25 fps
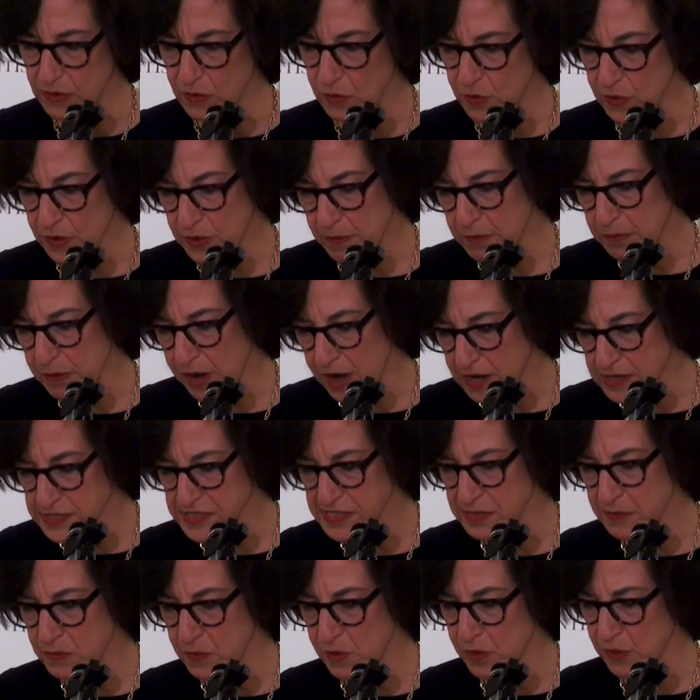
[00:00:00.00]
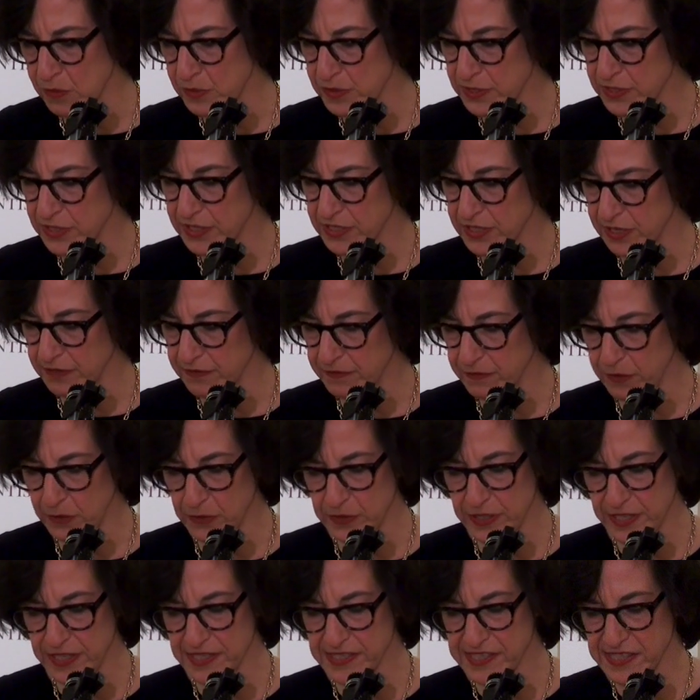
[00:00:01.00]
or the proxy war which is
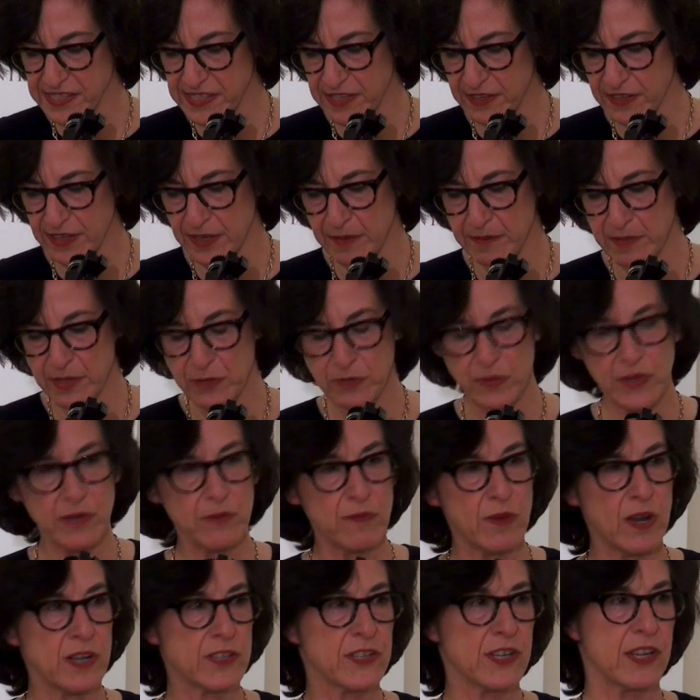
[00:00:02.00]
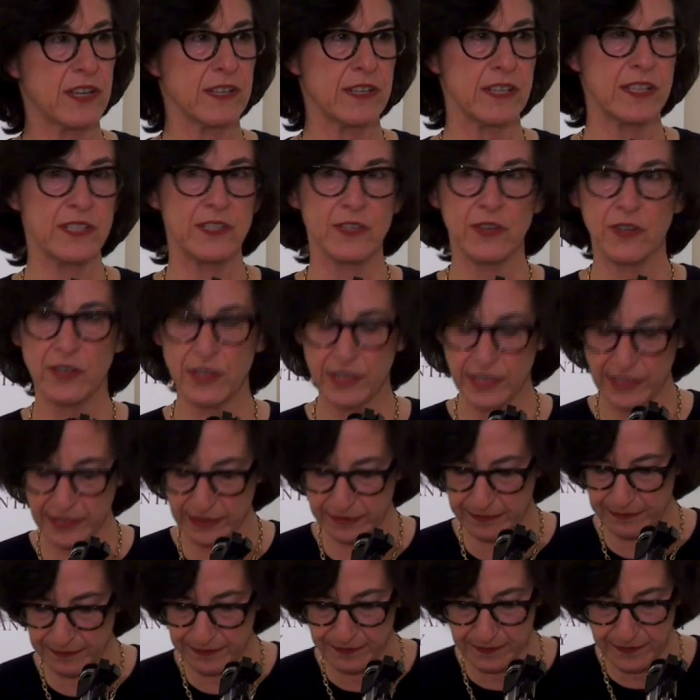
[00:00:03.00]
unfolding in Syria between Russia and
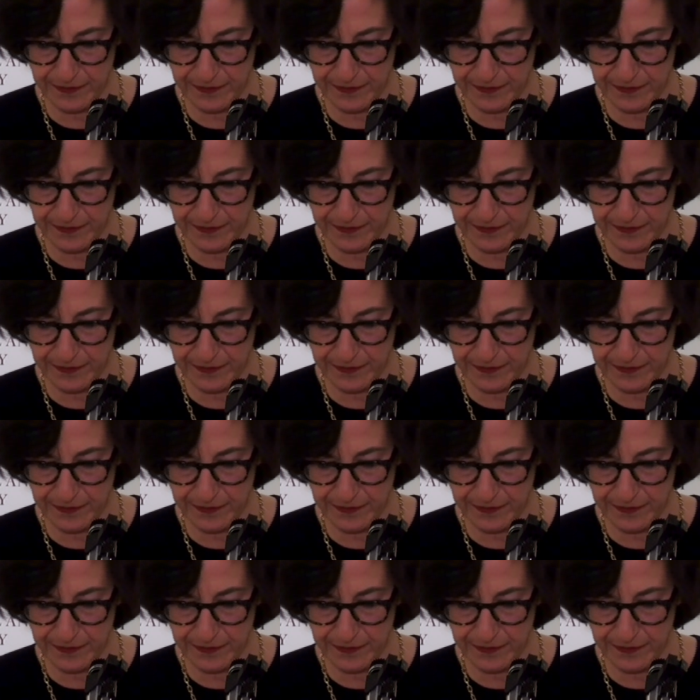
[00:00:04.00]
Turkey.